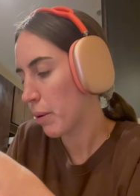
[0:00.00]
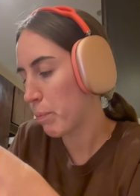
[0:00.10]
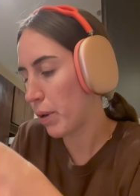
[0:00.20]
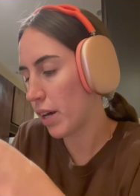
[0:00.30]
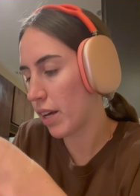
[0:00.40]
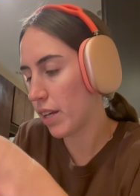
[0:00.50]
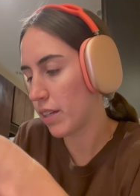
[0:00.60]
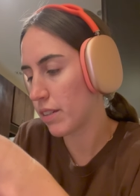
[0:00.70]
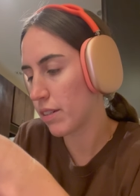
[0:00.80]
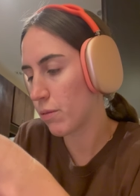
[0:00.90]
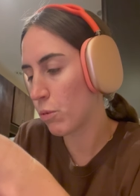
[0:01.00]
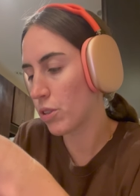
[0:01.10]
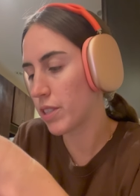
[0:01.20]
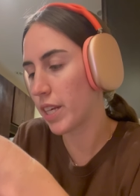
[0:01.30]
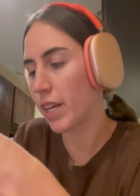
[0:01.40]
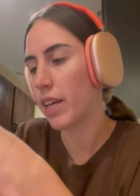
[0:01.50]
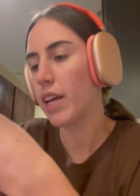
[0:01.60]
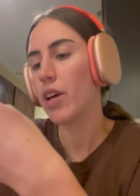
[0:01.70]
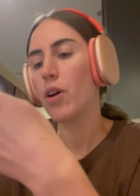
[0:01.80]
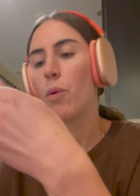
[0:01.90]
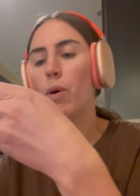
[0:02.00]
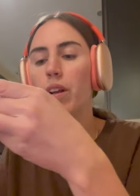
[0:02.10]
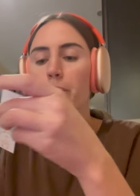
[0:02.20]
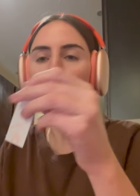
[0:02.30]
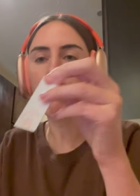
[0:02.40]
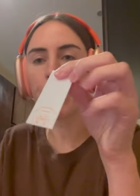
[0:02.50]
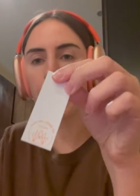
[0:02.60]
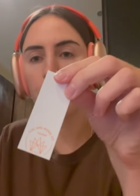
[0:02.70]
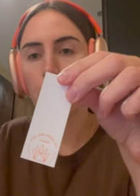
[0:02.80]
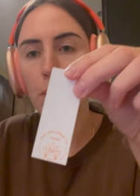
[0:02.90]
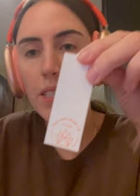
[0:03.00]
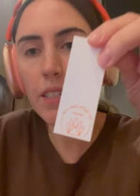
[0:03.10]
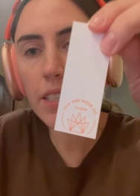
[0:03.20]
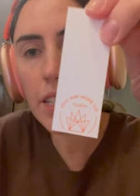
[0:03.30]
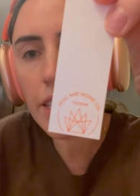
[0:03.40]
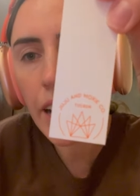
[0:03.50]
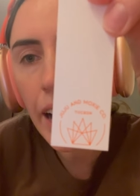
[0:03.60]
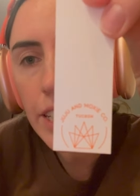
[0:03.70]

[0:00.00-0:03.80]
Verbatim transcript: but we'll see. One of my favorite businesses that I